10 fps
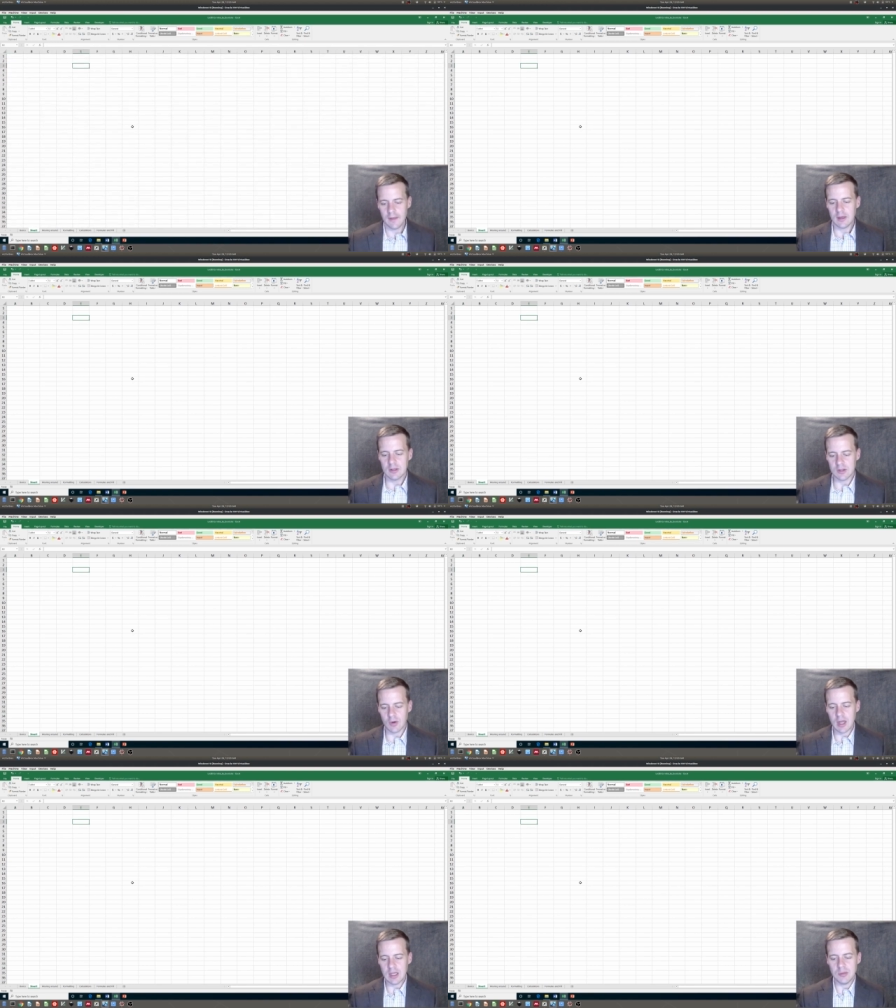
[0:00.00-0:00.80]
So
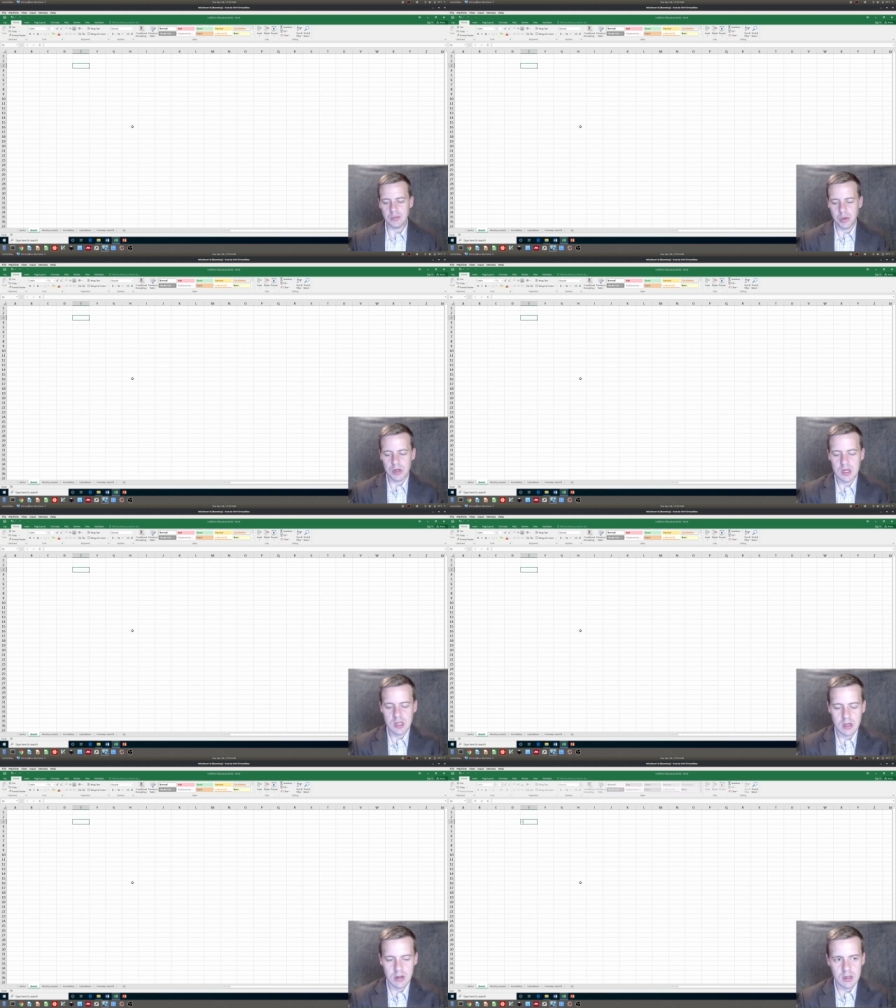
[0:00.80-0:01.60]
I can put in
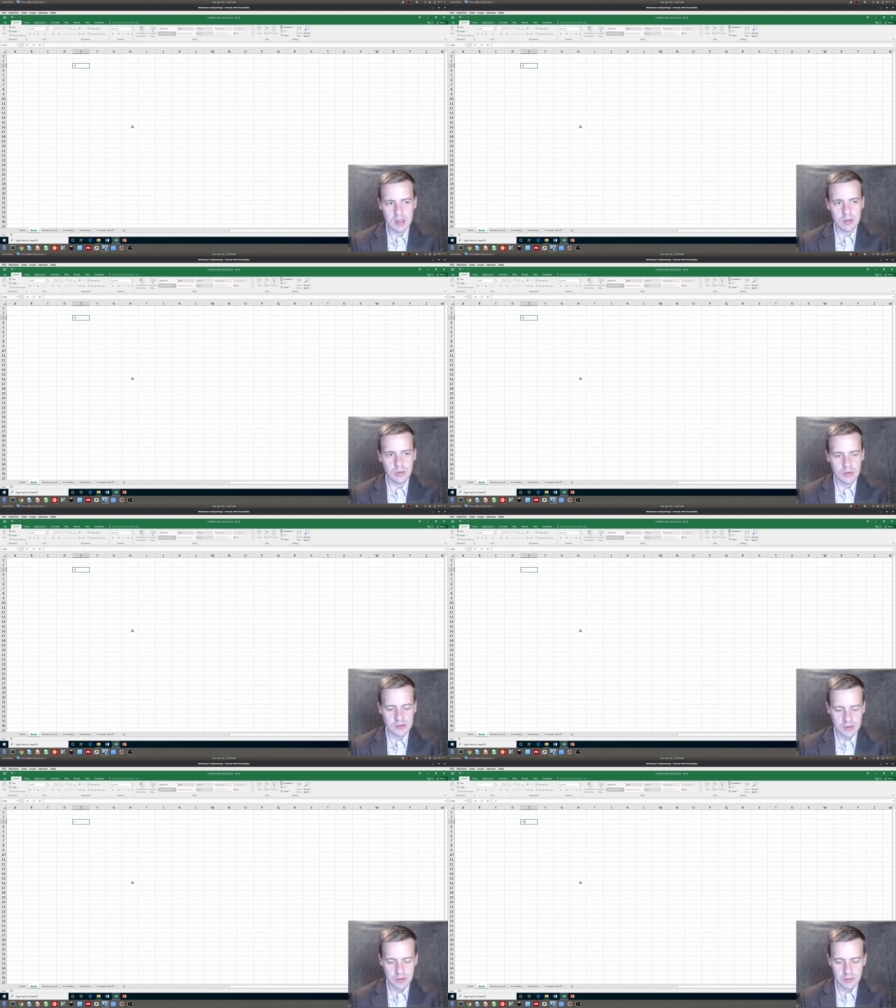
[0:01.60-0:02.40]
here equals
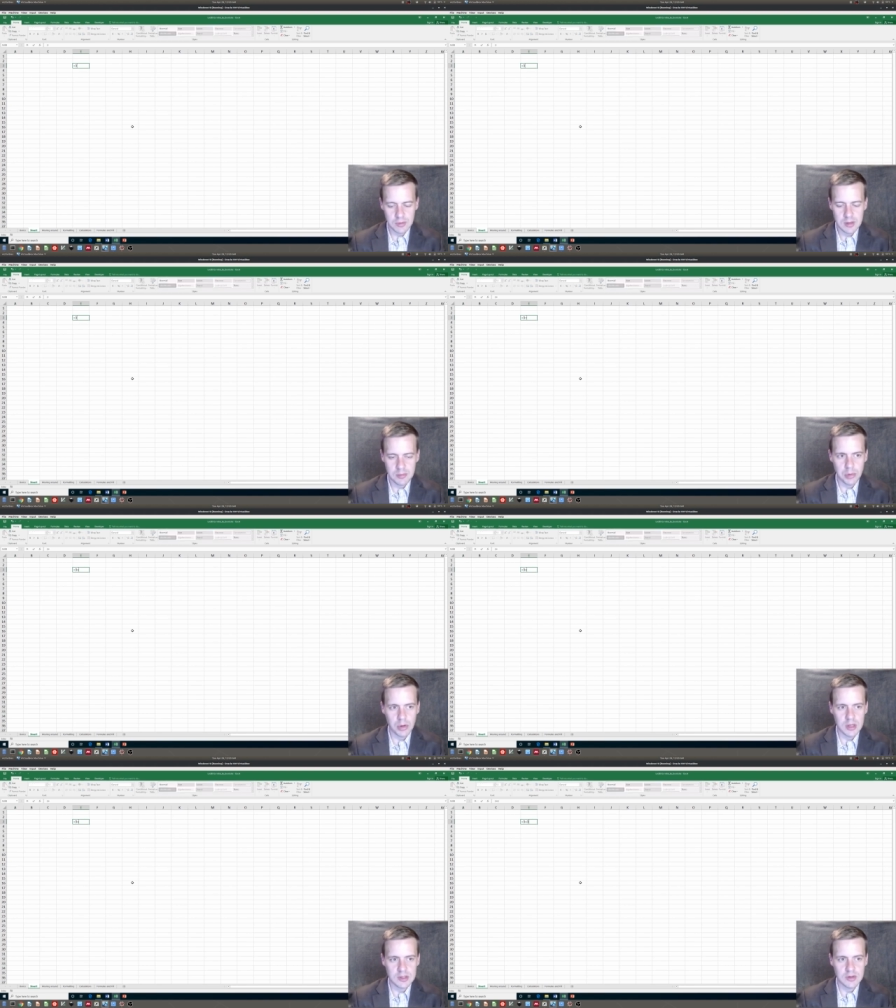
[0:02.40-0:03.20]
3
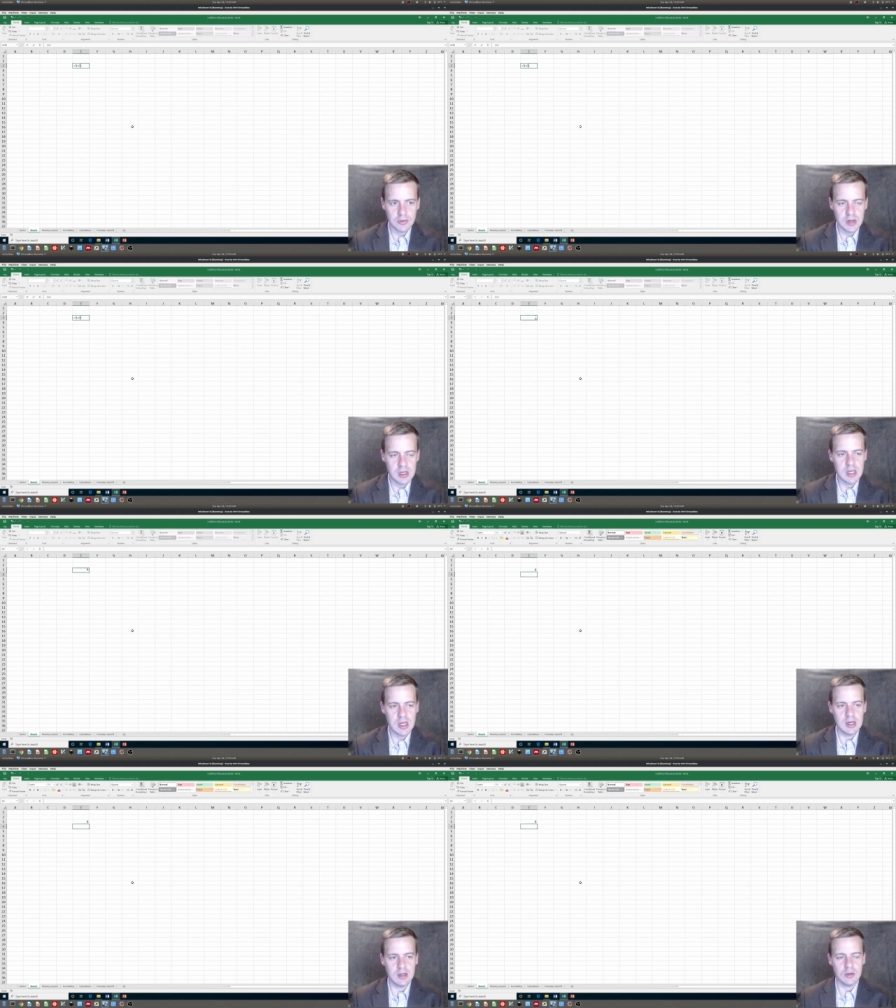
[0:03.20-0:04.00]
plus 3,
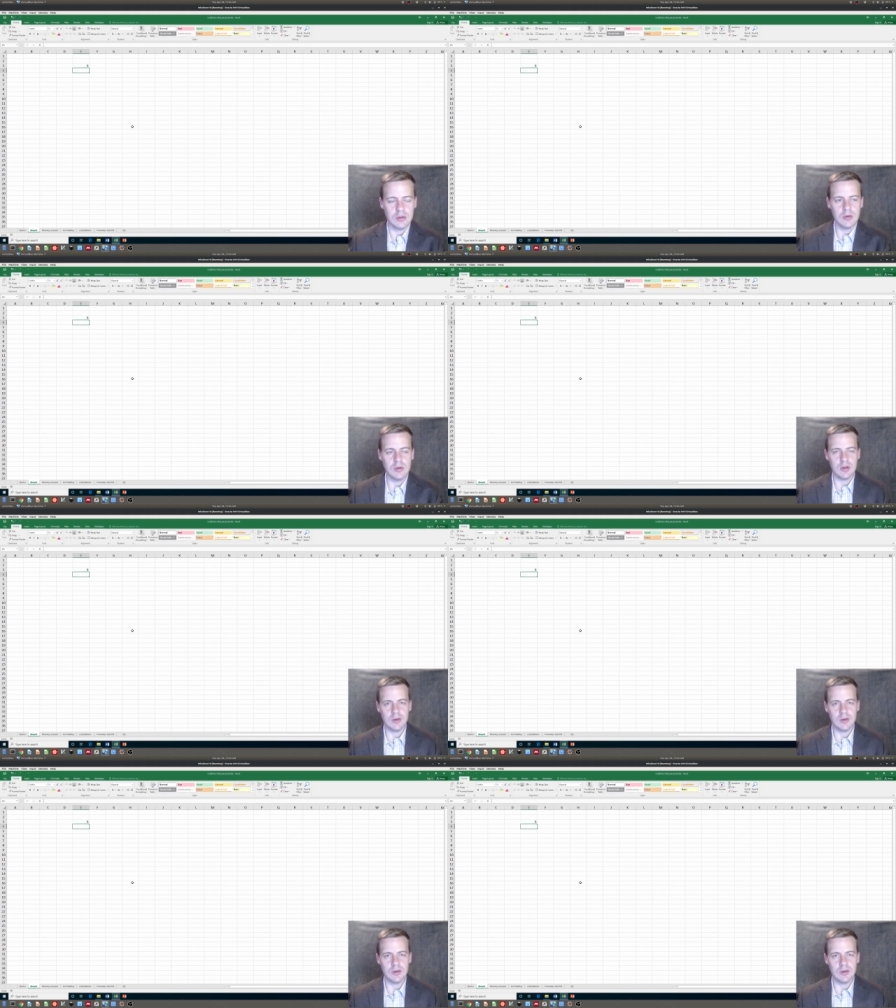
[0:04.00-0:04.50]
and it'll do the